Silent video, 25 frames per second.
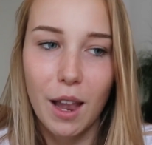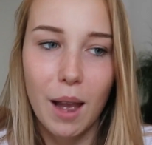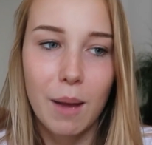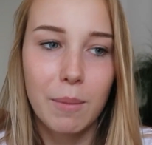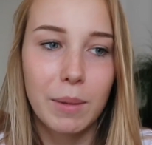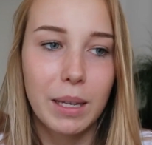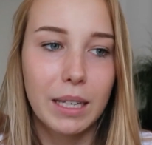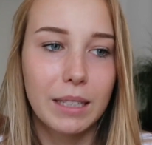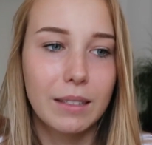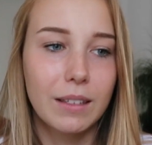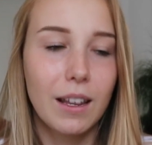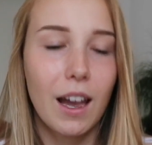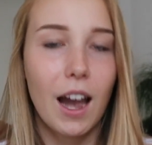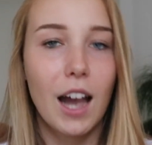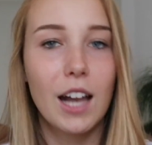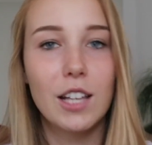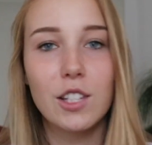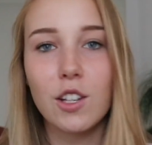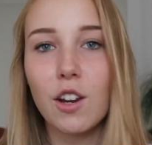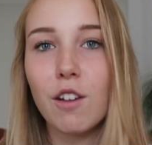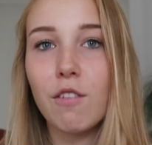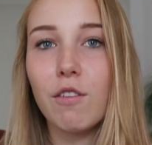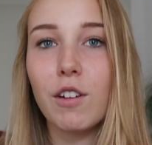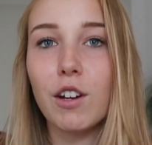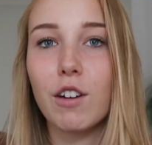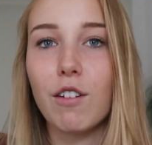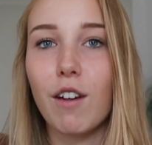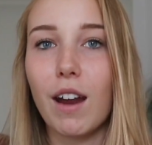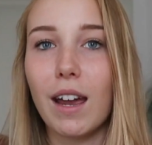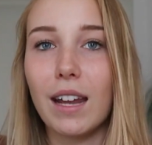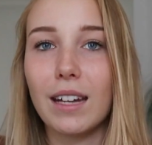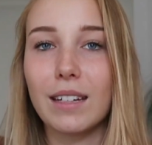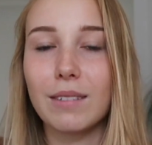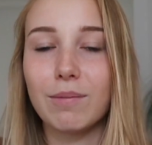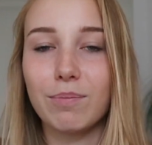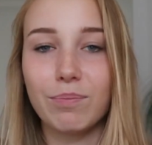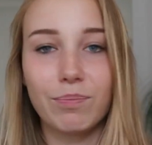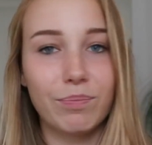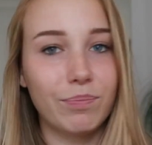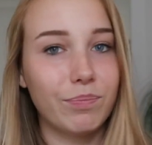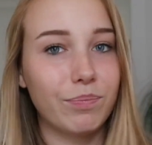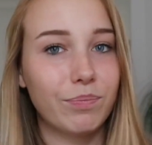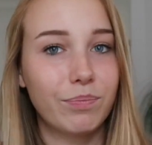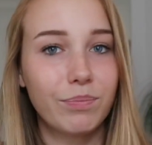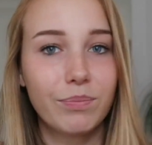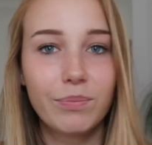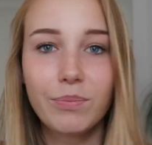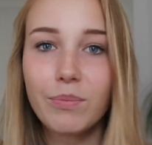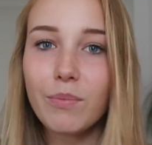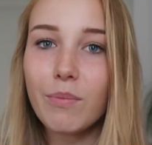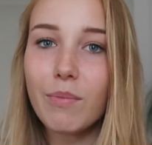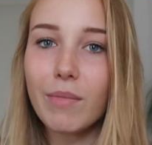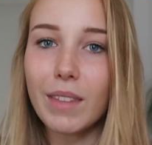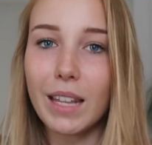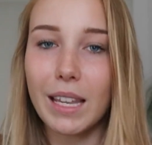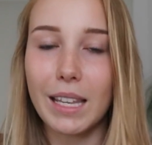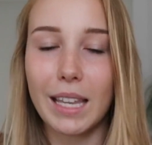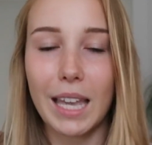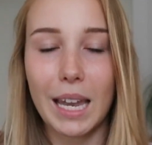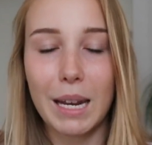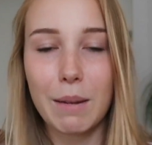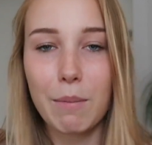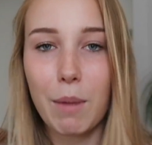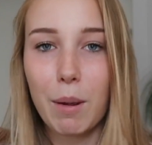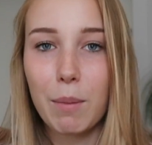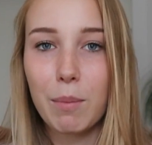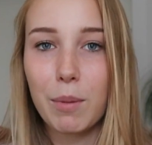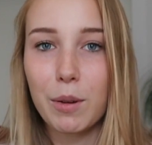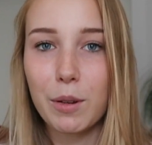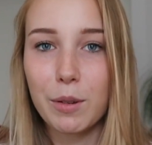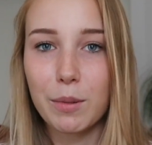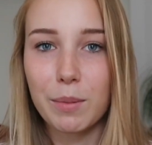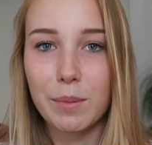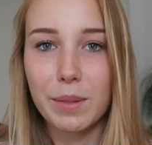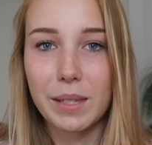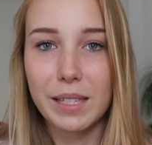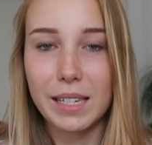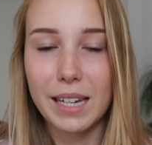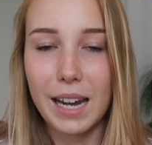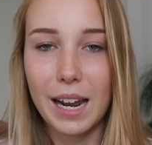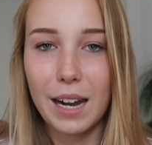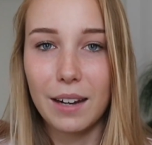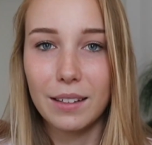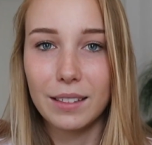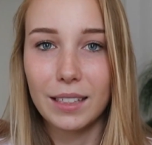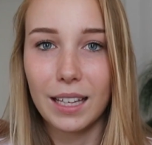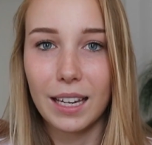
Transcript: I mean, I don't regret getting my boobs now.